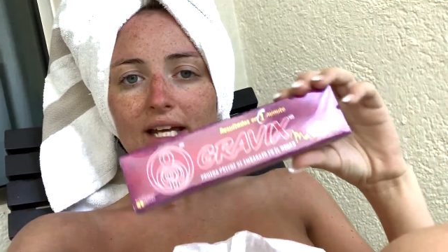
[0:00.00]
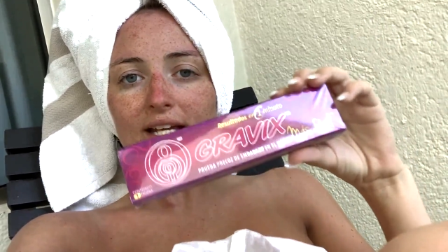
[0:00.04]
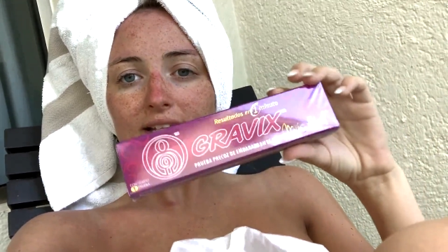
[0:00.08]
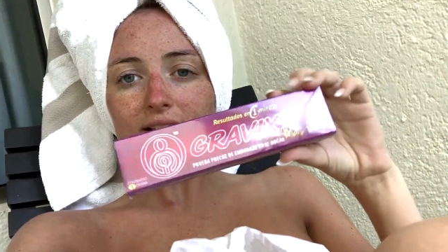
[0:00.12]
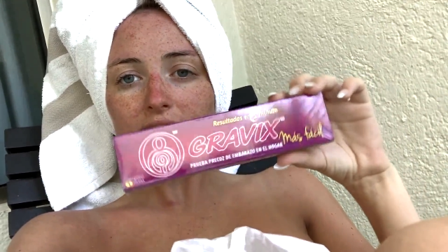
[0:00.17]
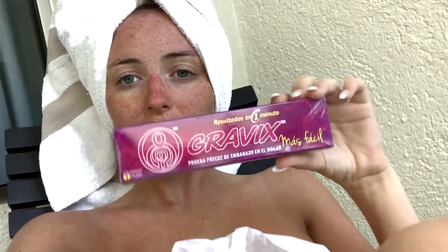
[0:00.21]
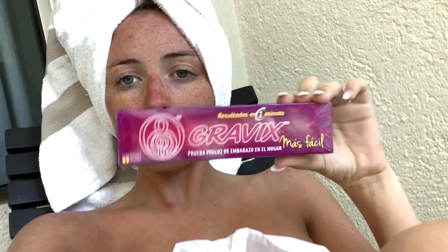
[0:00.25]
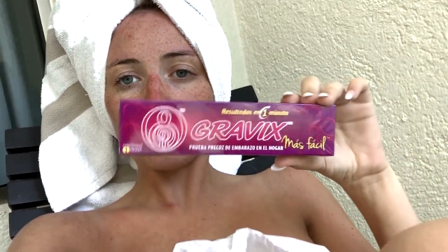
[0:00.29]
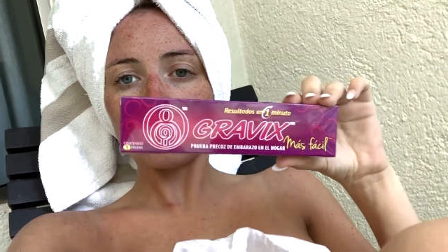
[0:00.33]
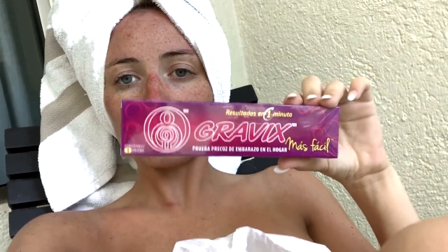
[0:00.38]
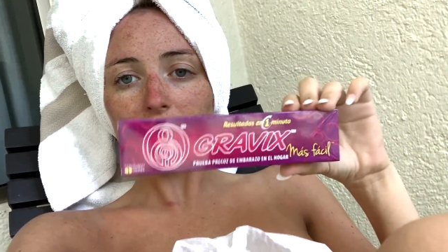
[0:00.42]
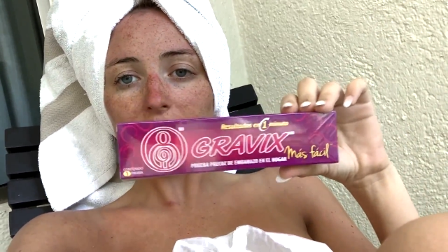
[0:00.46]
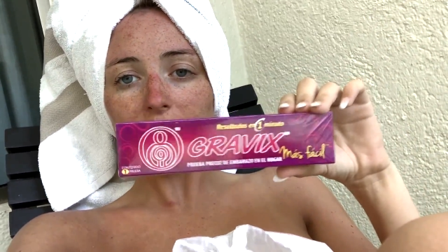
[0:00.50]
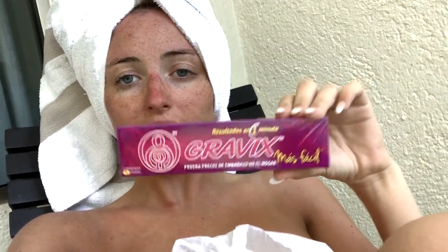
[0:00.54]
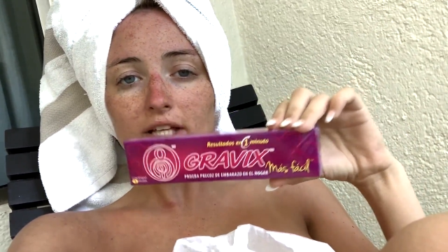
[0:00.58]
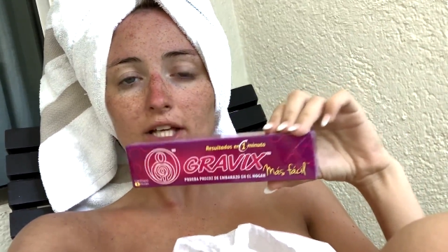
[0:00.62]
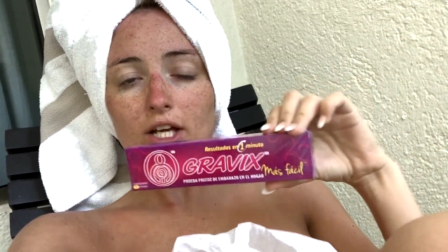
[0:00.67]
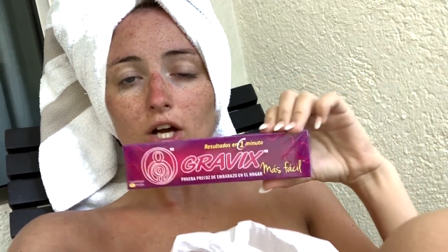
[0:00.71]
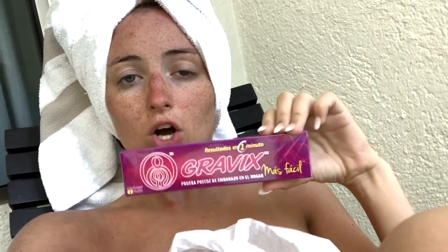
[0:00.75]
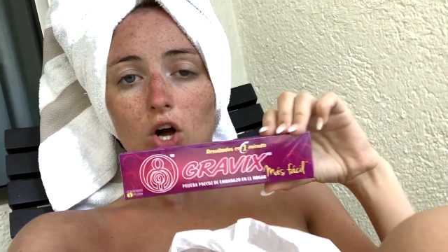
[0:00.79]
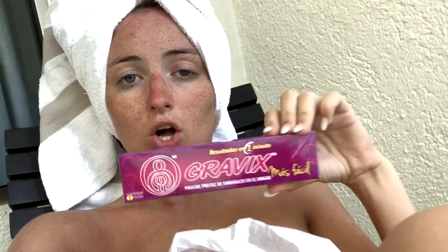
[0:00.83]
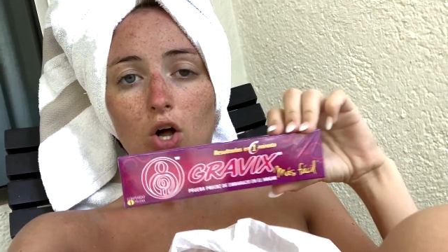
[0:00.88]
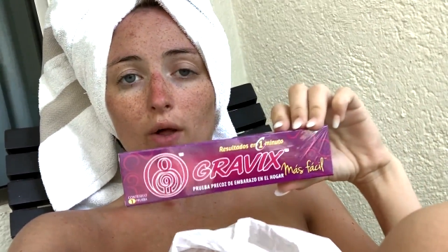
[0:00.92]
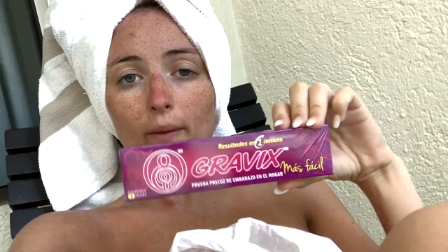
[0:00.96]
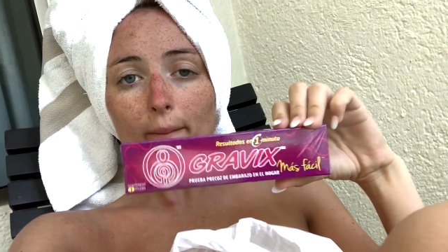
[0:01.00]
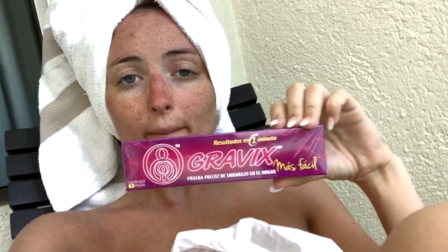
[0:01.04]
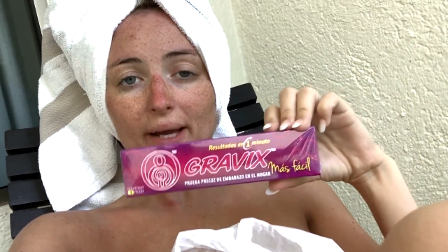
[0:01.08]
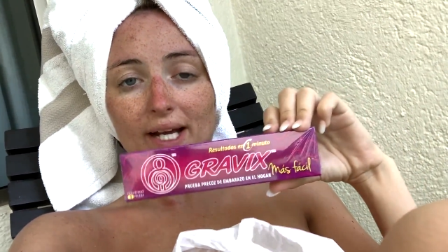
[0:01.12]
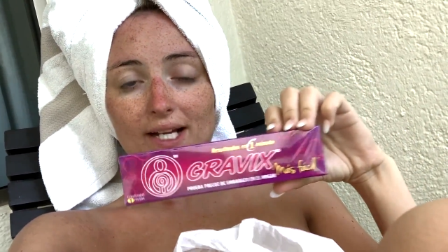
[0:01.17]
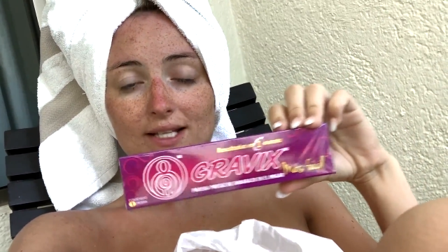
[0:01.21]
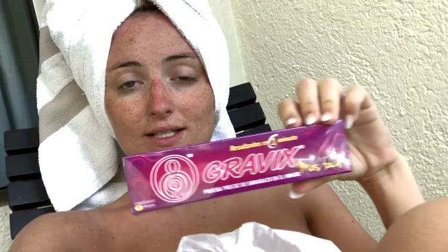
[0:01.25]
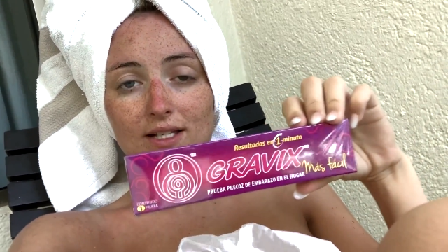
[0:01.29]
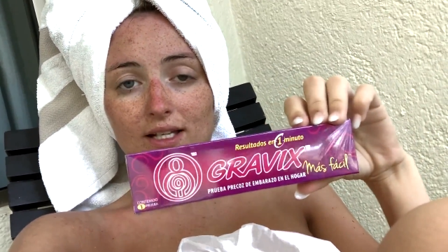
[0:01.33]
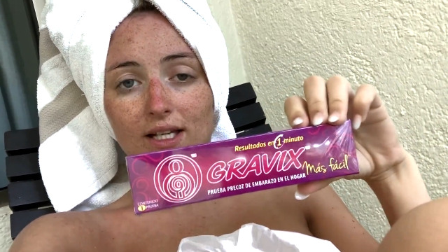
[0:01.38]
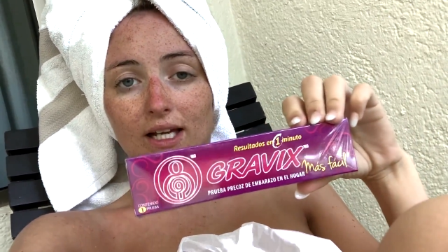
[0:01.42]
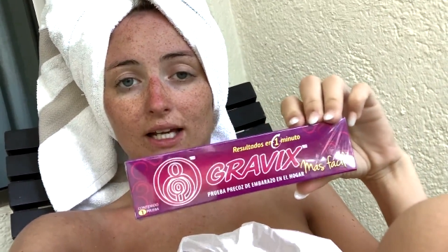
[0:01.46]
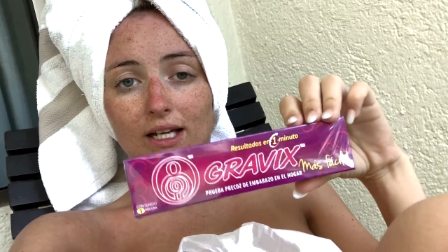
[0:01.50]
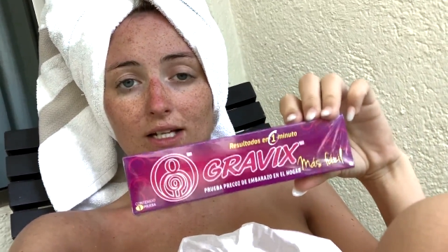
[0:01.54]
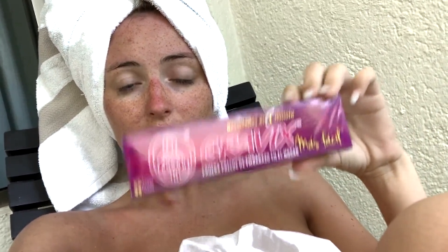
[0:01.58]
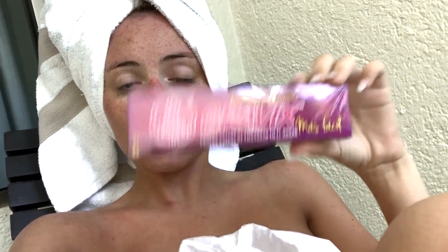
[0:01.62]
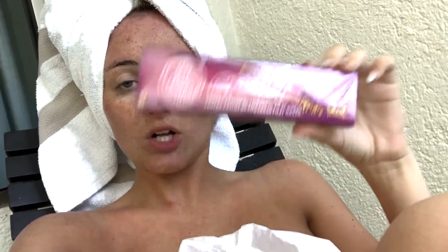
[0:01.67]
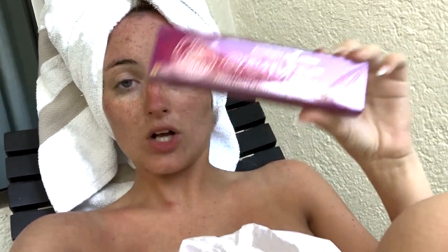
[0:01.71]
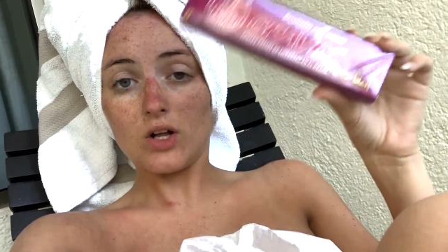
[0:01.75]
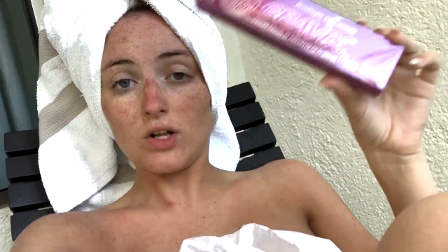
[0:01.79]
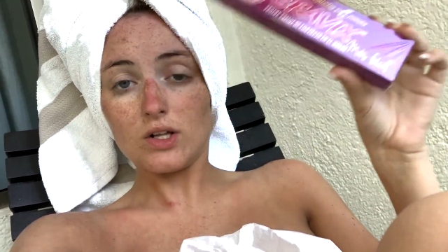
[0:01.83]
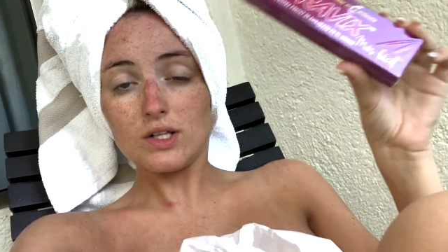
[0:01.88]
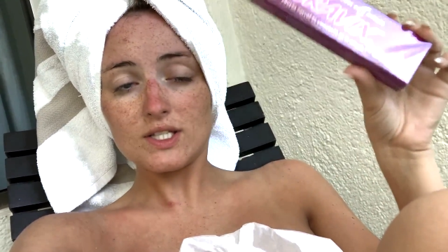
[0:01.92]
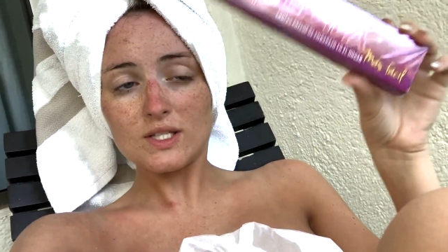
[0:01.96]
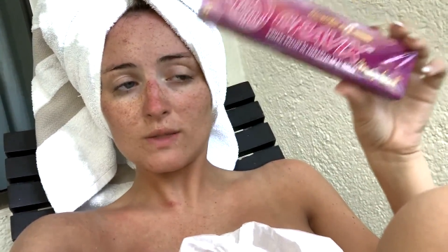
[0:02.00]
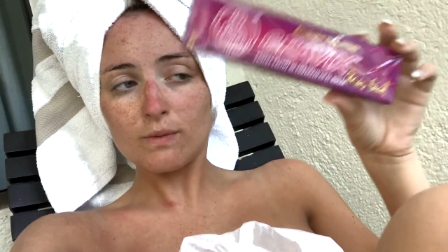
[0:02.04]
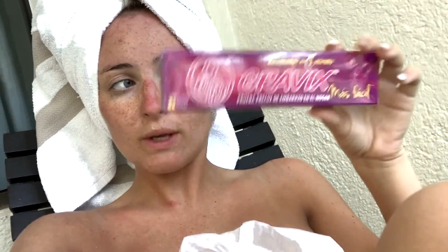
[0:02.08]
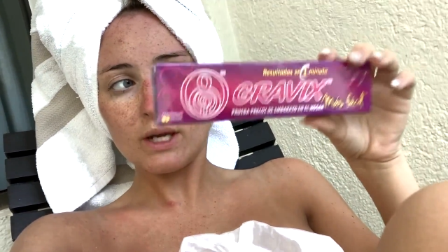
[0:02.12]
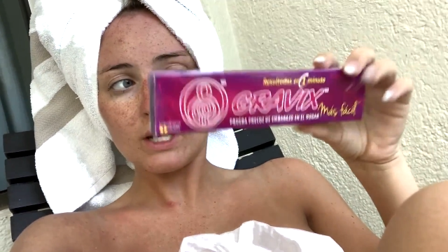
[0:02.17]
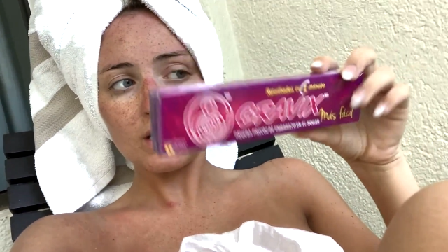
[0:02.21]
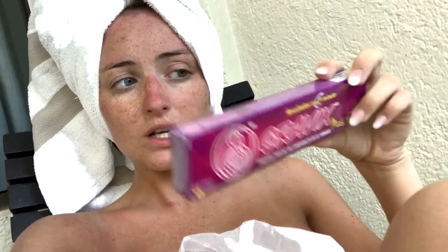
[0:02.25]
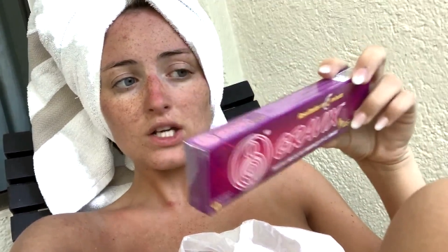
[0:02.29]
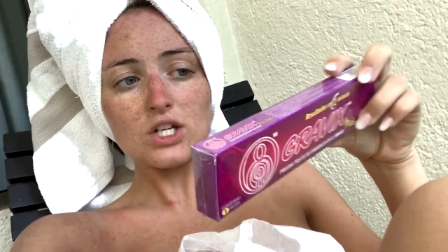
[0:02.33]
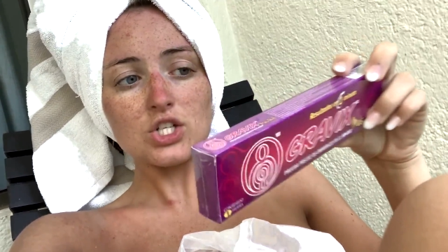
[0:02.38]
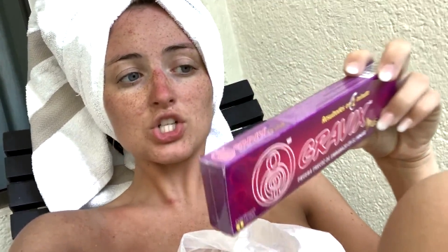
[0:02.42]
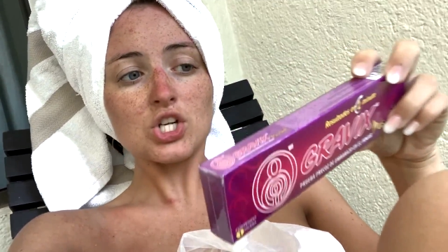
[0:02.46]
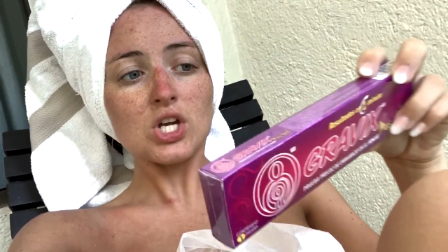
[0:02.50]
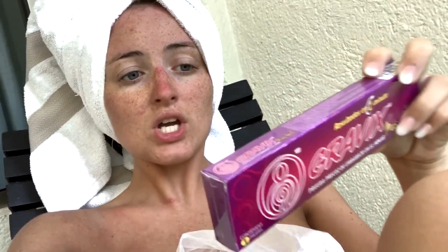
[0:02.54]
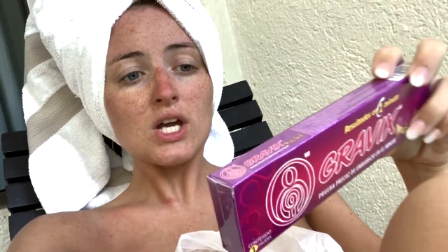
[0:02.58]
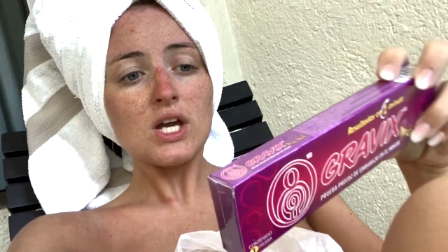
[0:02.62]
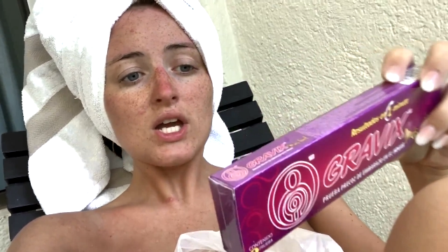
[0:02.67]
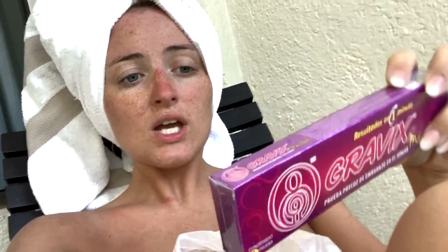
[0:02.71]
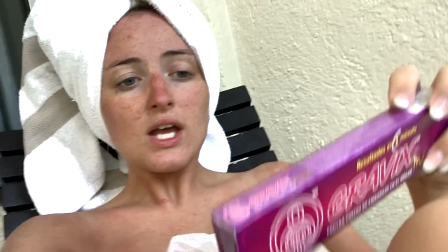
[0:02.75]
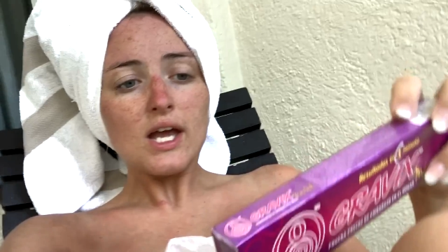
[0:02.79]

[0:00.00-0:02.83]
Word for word: and it's completely all Mexicans, all in Spanish.